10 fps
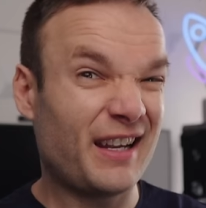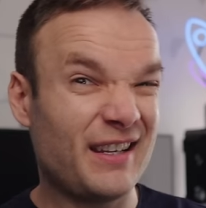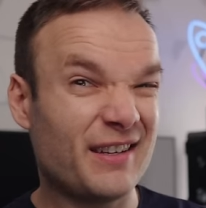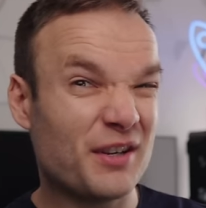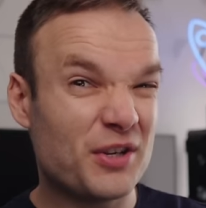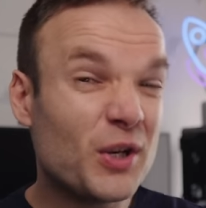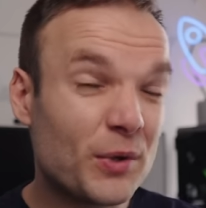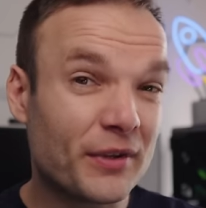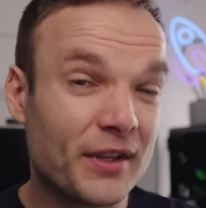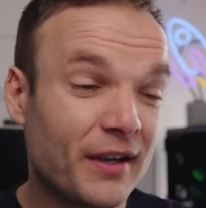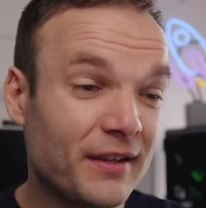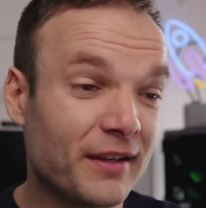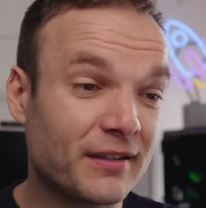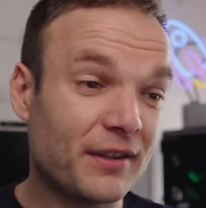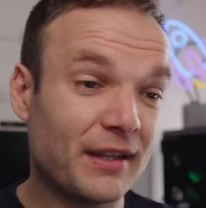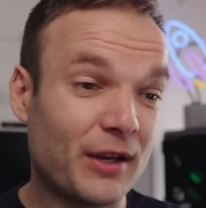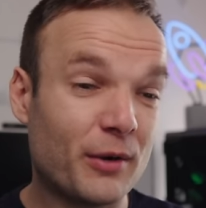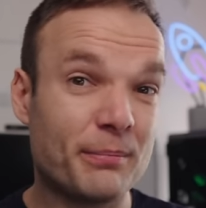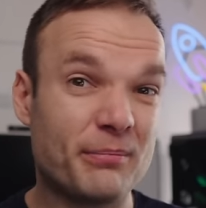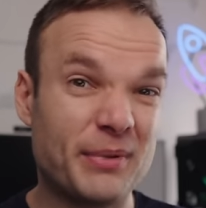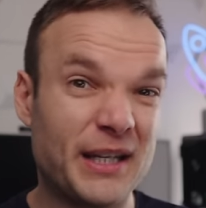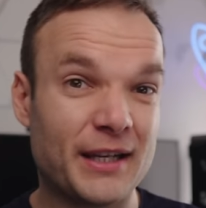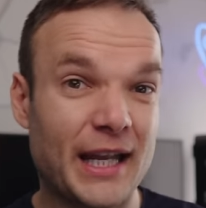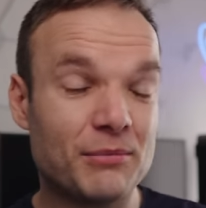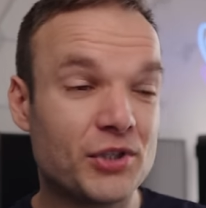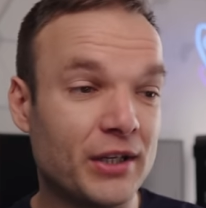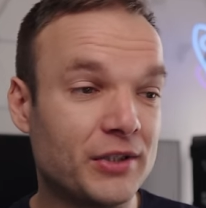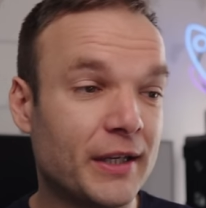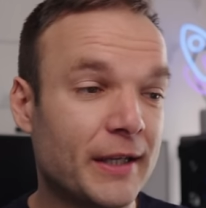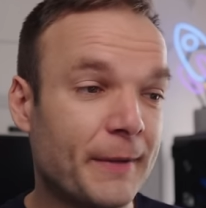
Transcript: any kind of news on the ISA, because I think that will be a game changer.